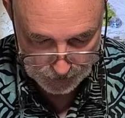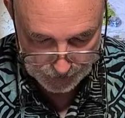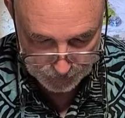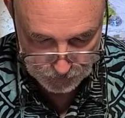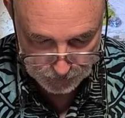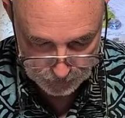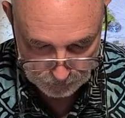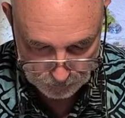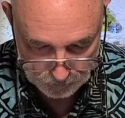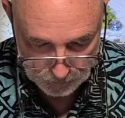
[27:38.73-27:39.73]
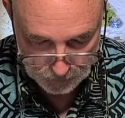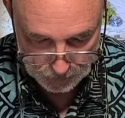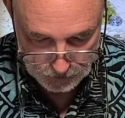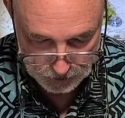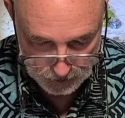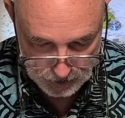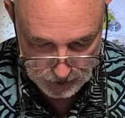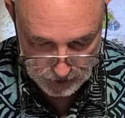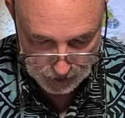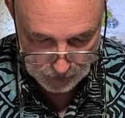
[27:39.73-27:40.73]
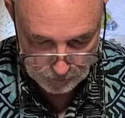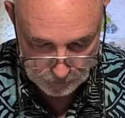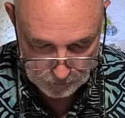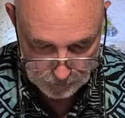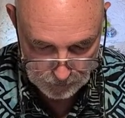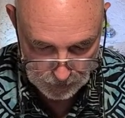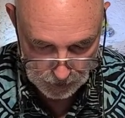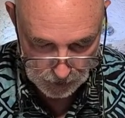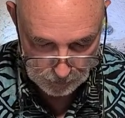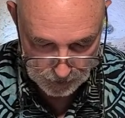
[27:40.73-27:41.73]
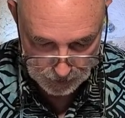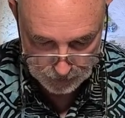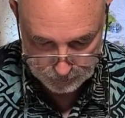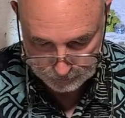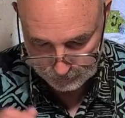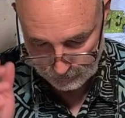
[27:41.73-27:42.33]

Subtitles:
we ask. In Jesus' name, amen.